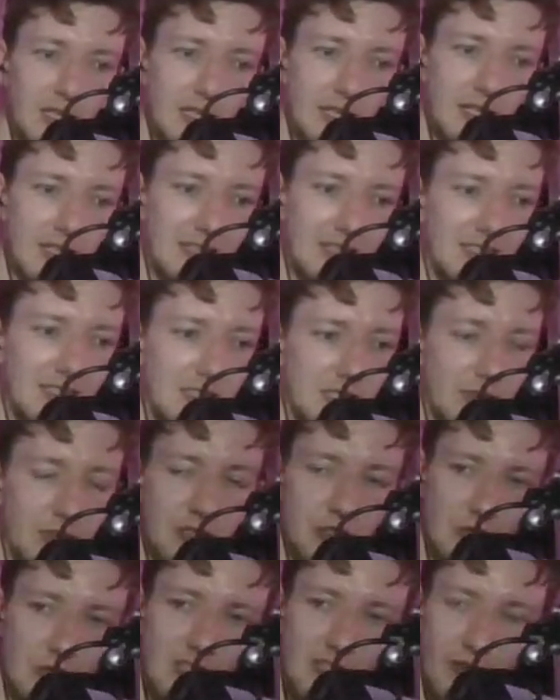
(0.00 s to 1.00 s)
I needed
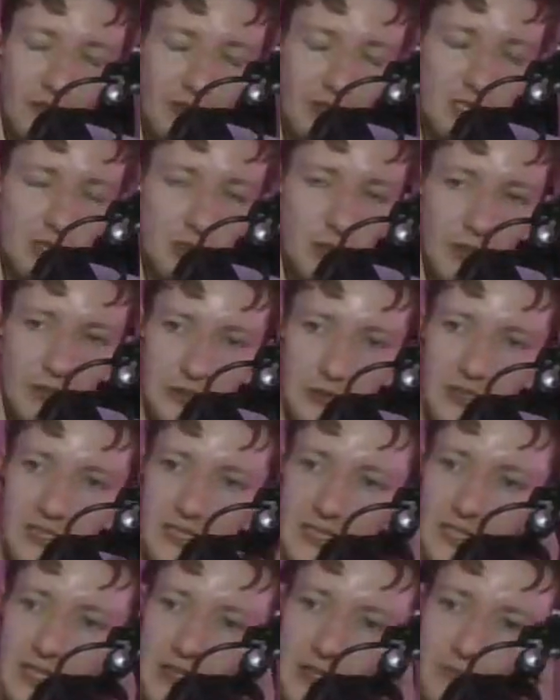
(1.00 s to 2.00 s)
something to read. I finished what I was
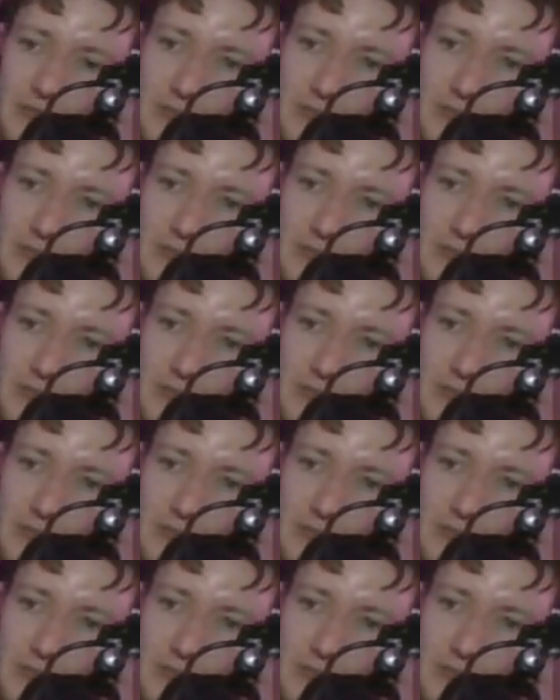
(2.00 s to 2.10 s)
reading, and I'd